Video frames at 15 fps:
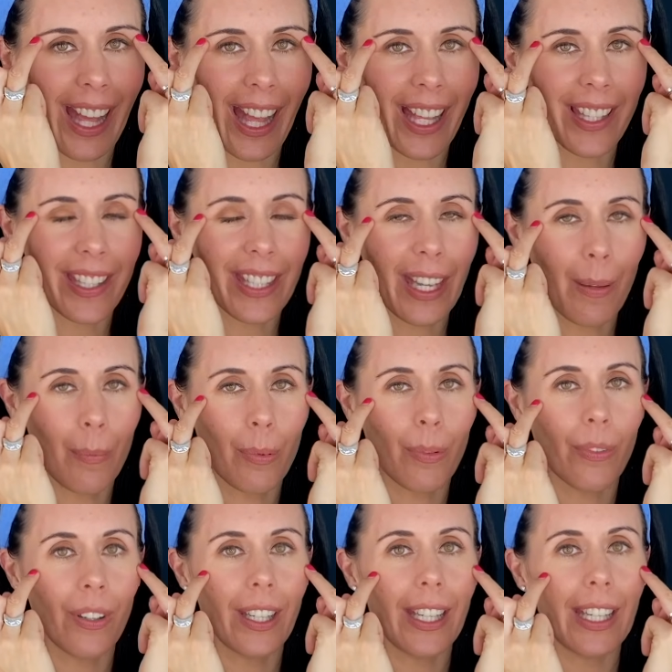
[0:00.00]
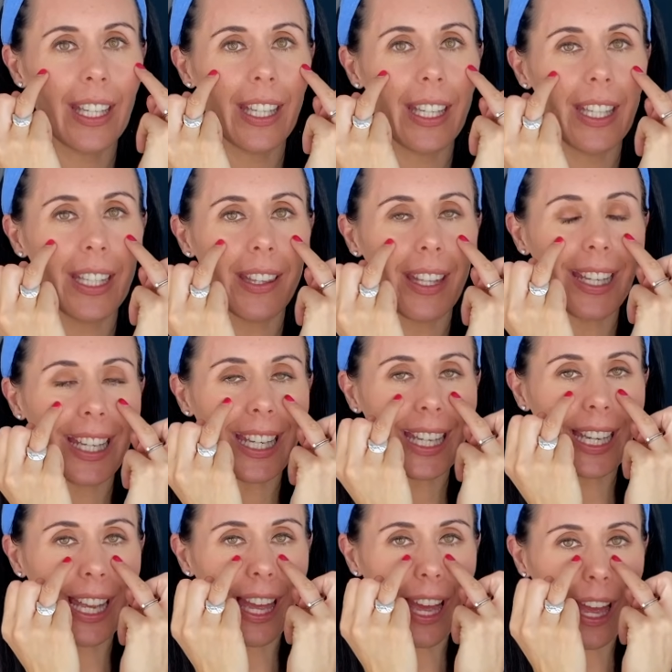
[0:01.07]
That's it, breathing
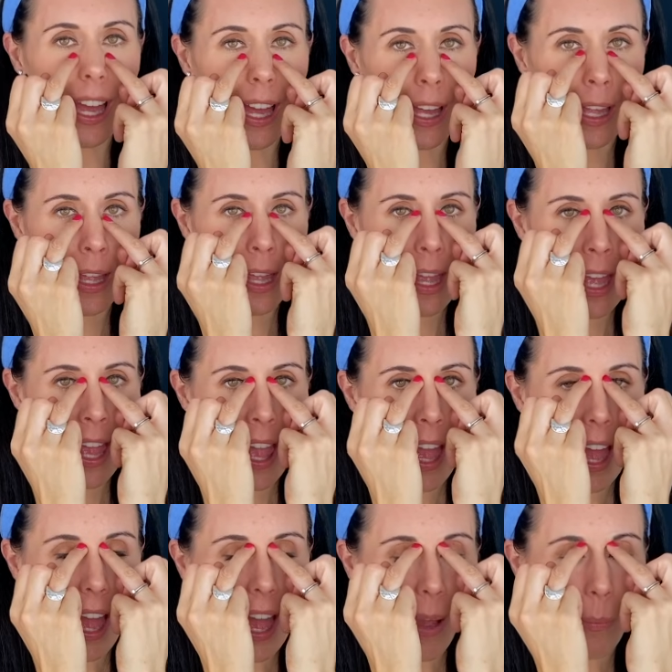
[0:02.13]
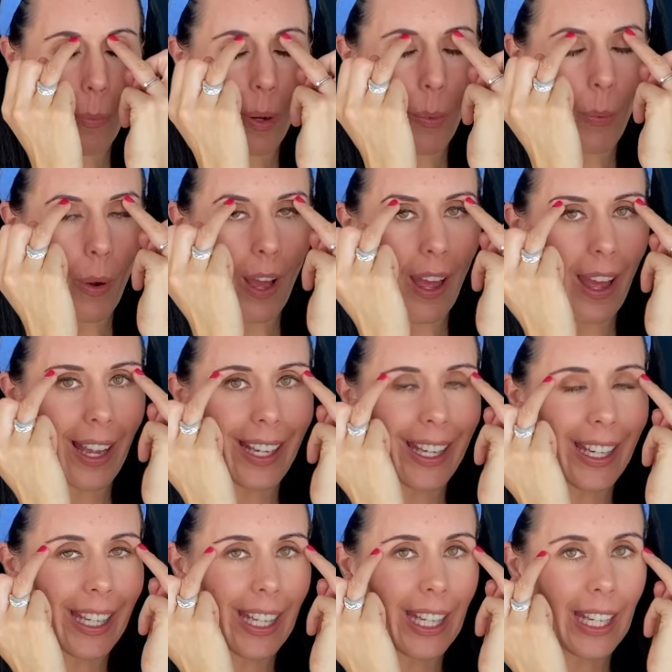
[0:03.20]
here. And we're
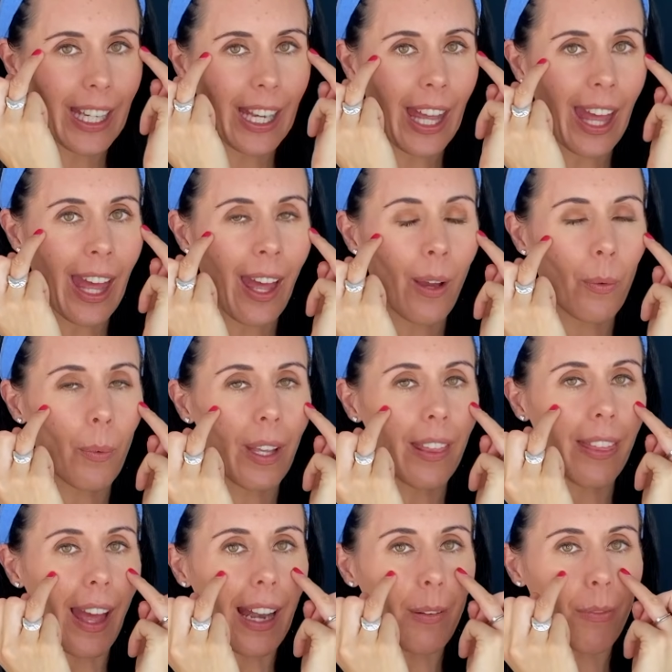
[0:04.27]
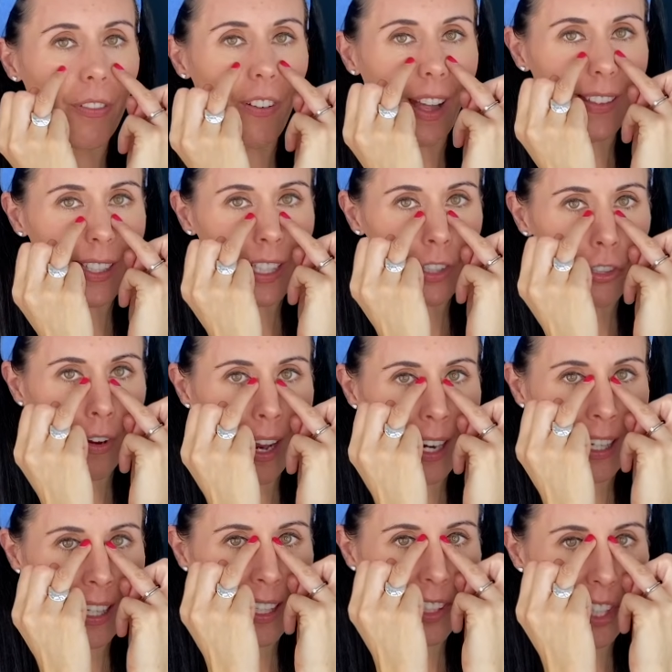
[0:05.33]
working here with that lymphatic
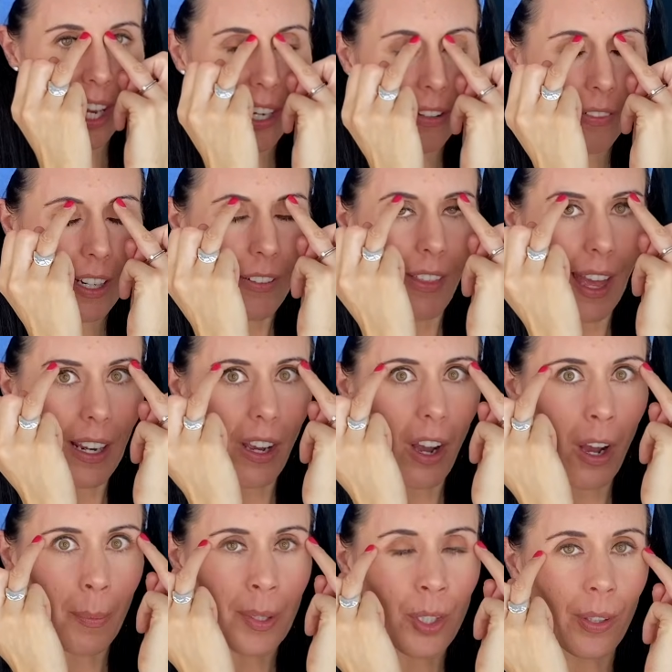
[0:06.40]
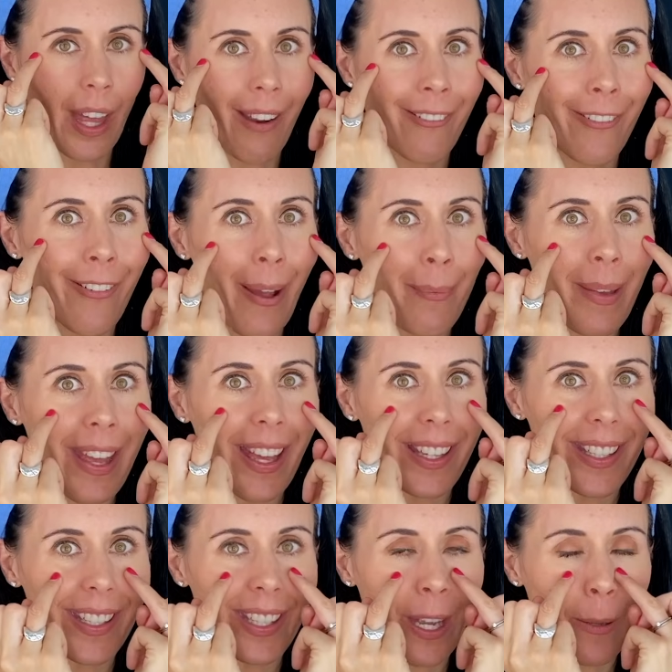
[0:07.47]
drainage, getting rid of that garbage or that
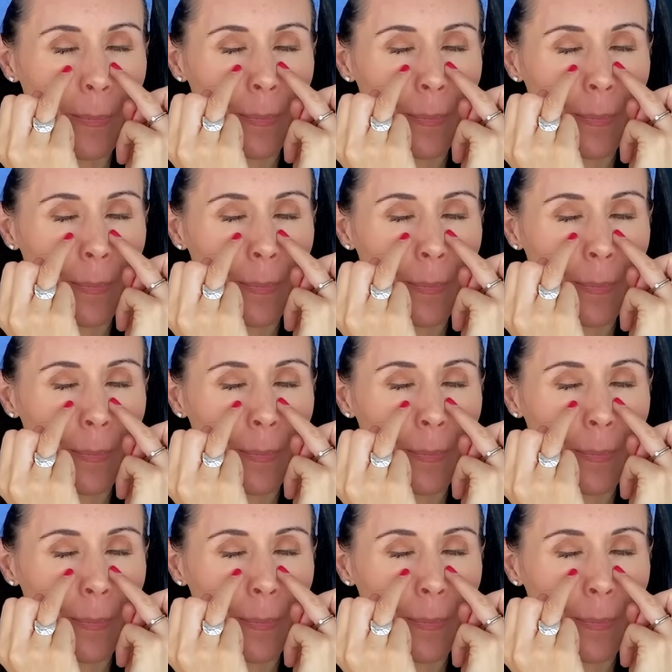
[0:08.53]
rubbish.